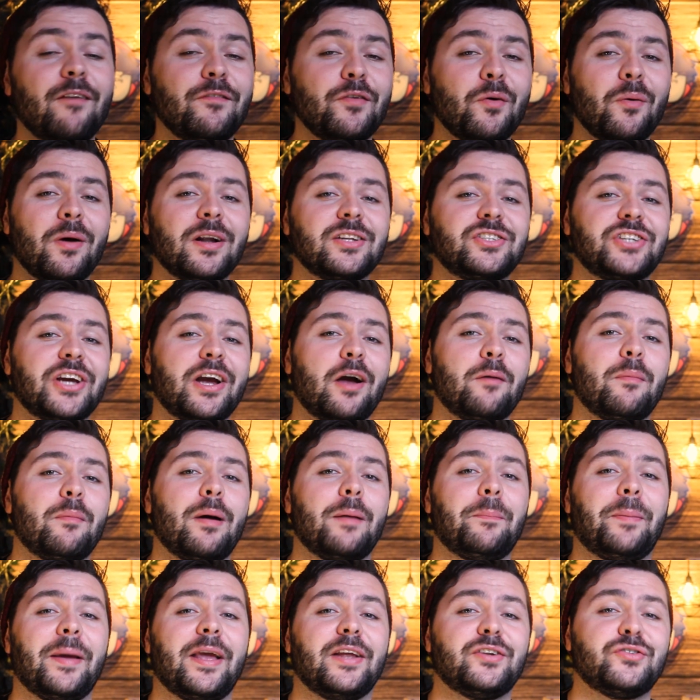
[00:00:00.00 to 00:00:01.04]
Now, if you want to check out
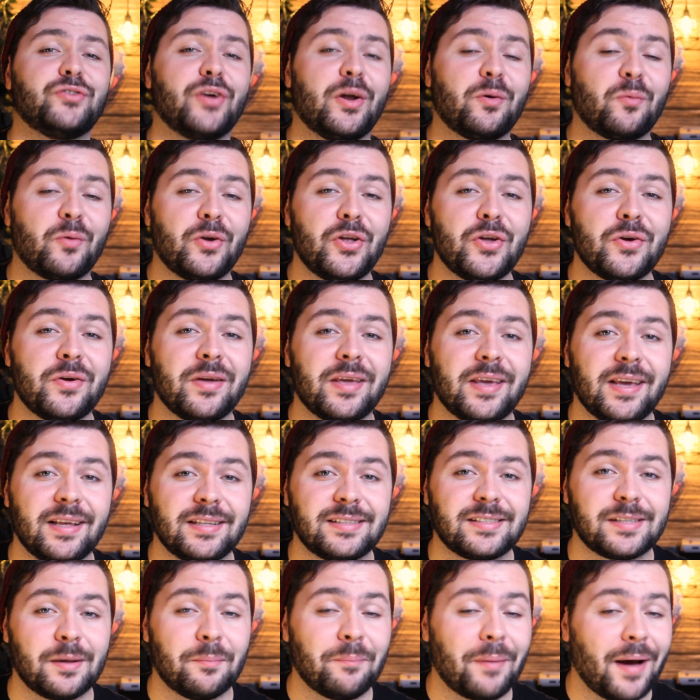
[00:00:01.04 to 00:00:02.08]
my Patreon where you can
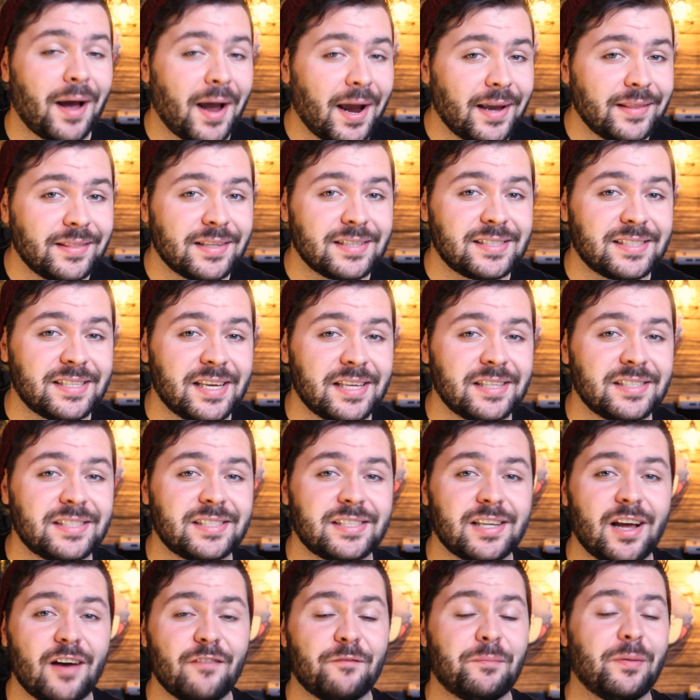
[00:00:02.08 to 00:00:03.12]
get some behind the scenes
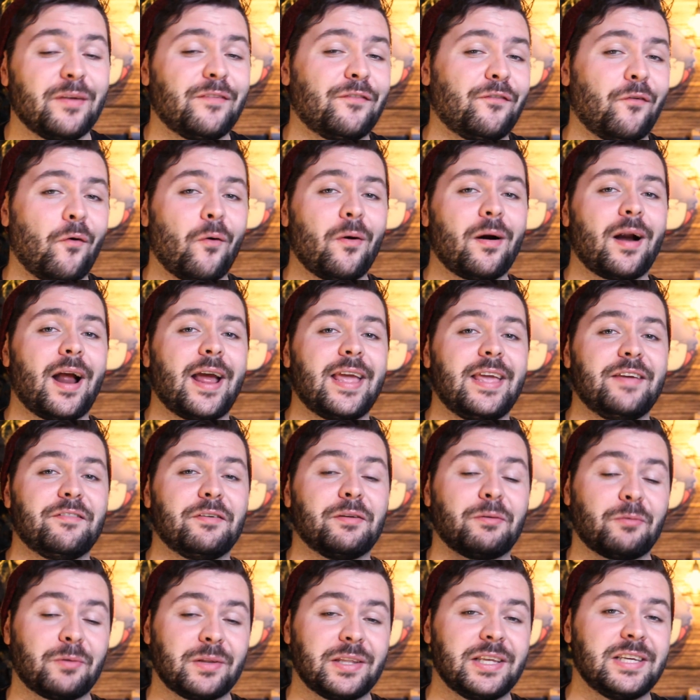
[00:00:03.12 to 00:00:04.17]
stuff before I
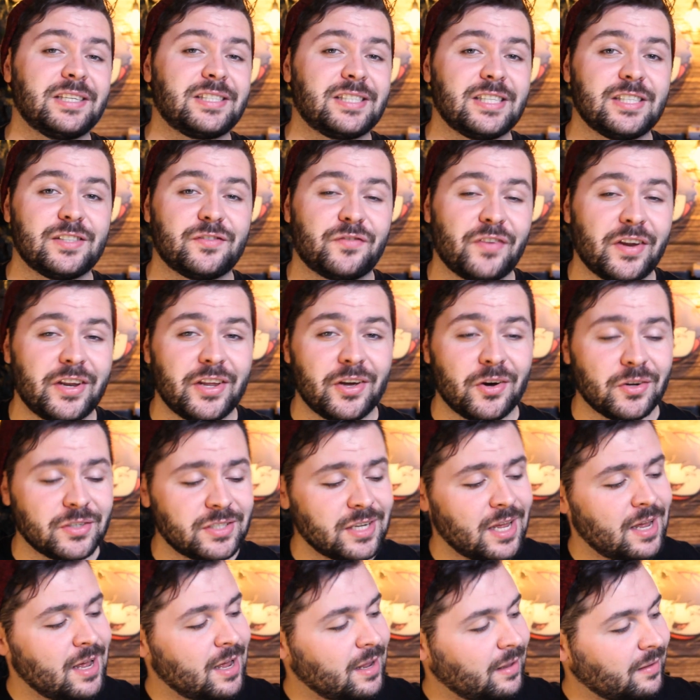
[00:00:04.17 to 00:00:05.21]
even release these
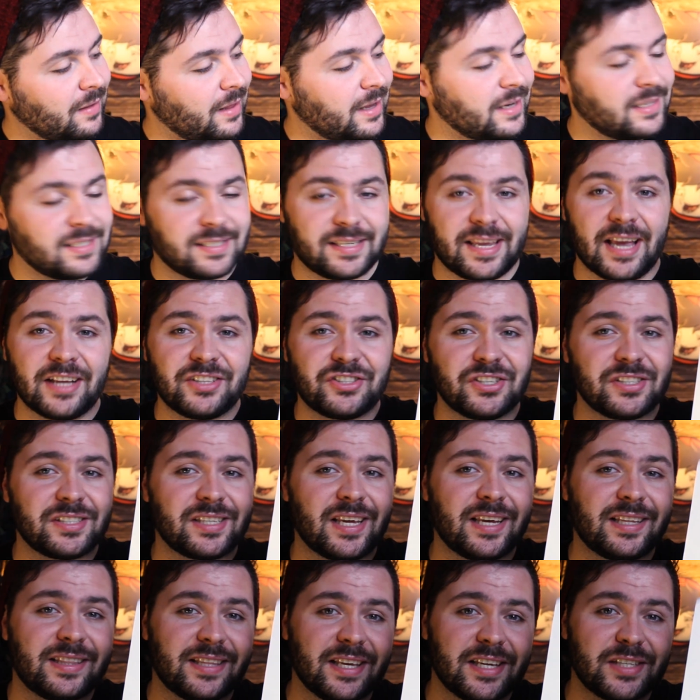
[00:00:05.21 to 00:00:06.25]
videos, like sketches
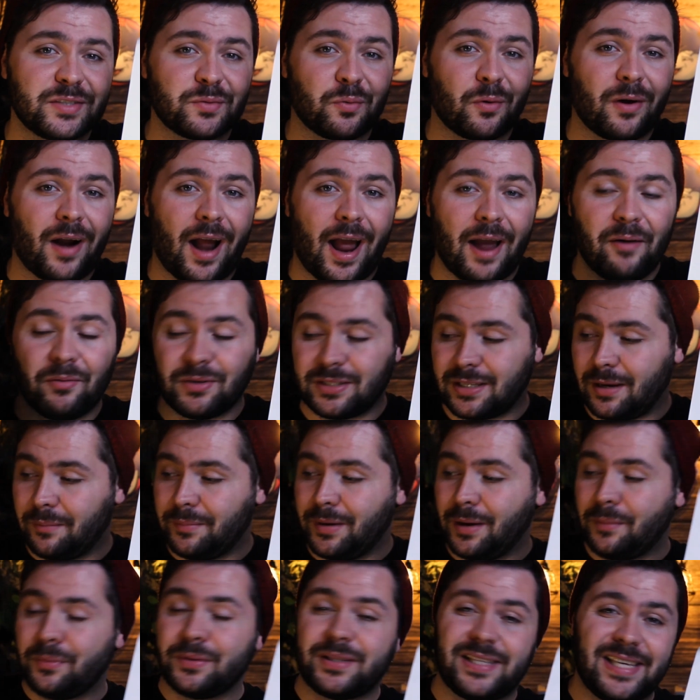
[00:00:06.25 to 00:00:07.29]
like this where I was
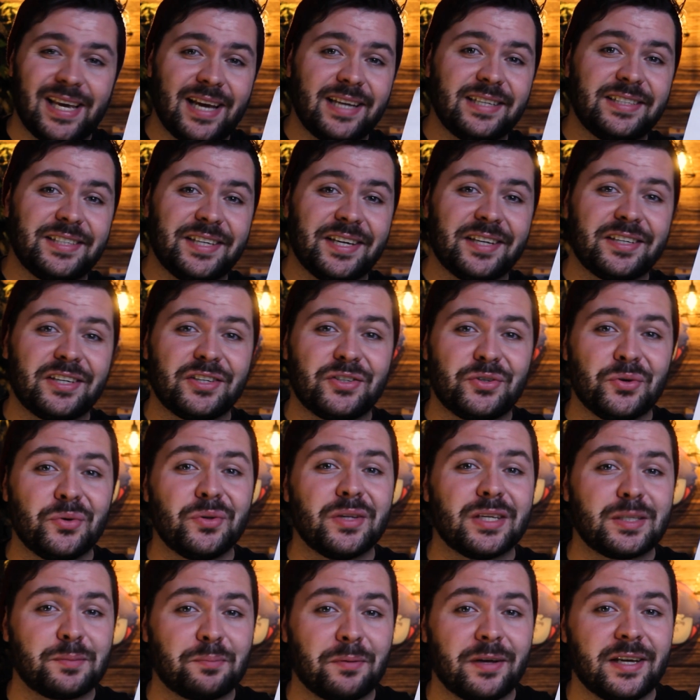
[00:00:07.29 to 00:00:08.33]
coming up with the idea to do
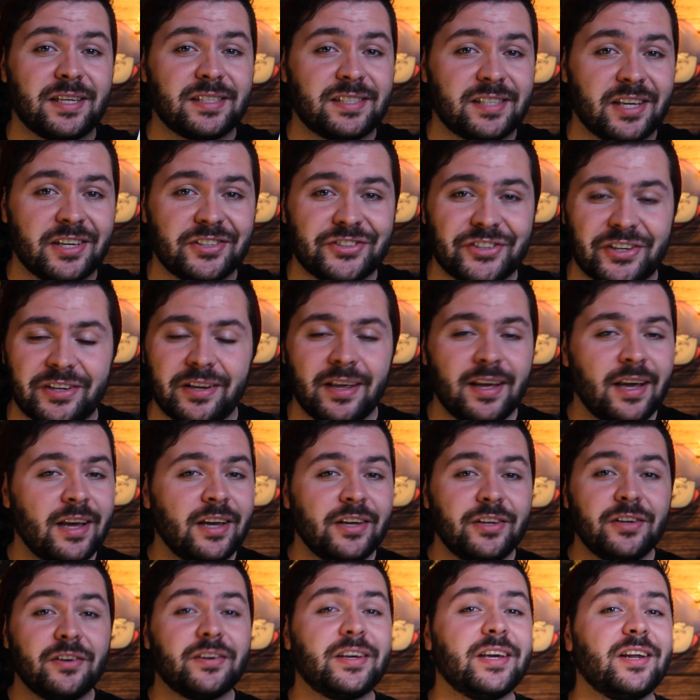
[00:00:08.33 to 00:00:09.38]
this PlayStation,
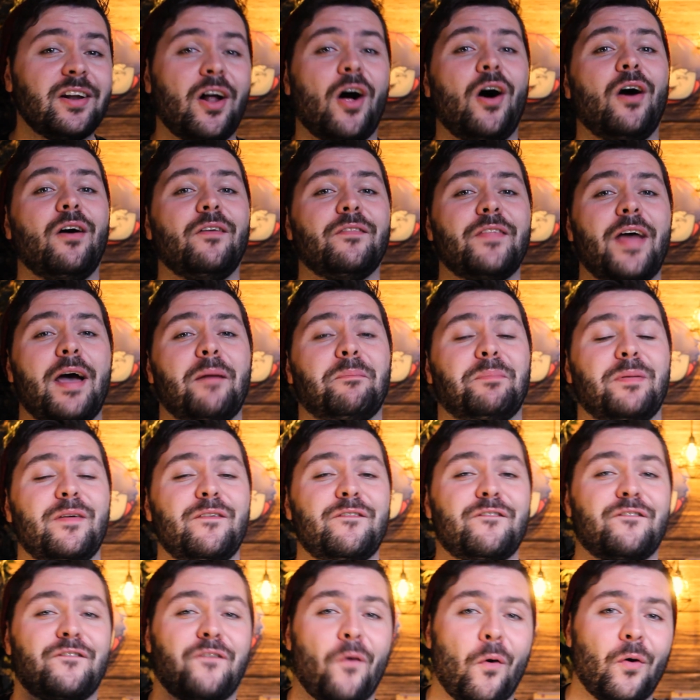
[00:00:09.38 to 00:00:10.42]
you'll get all of that
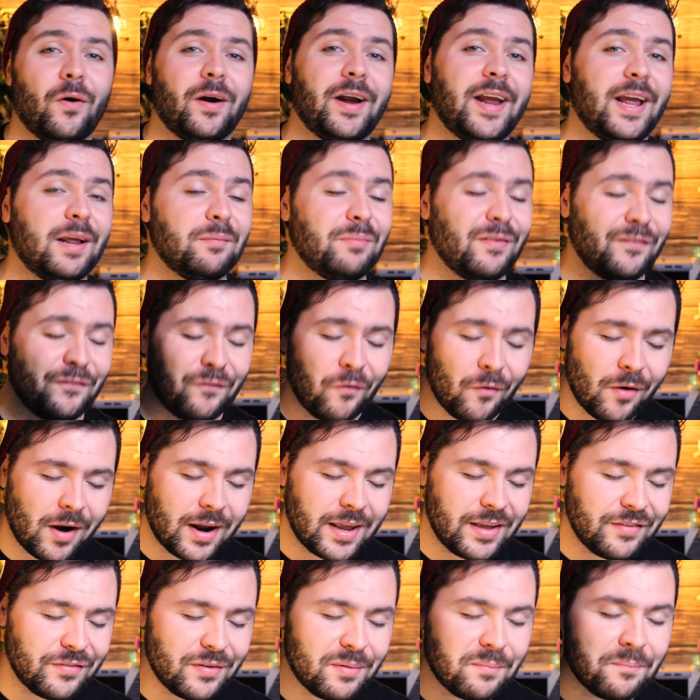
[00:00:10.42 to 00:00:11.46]
beforehand, before
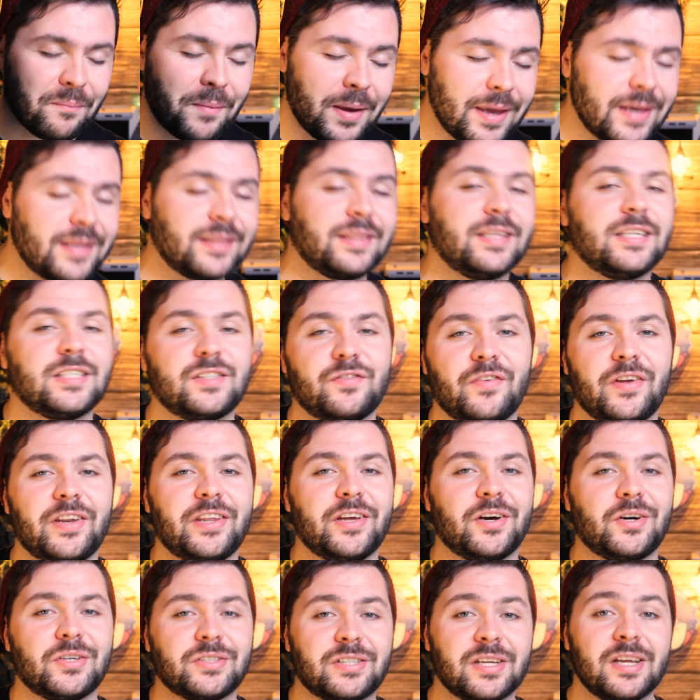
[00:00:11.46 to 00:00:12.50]
I even make these
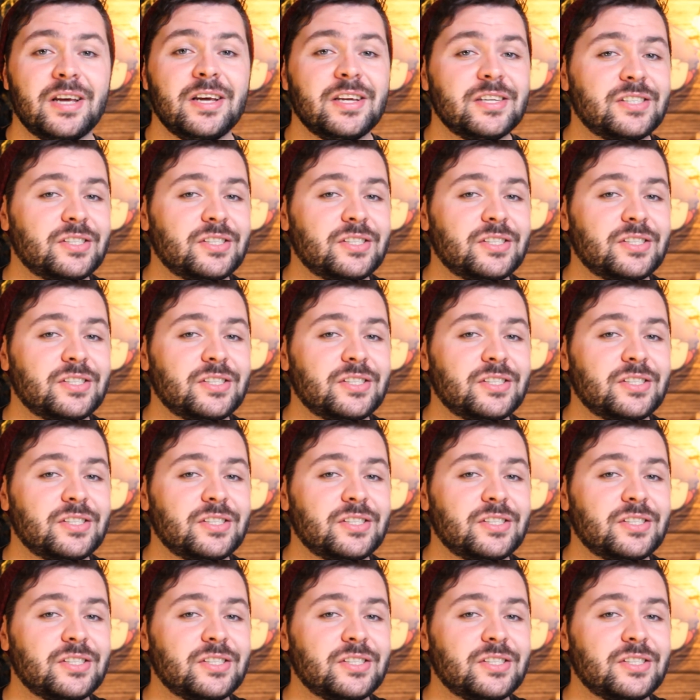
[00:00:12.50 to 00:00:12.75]
videos.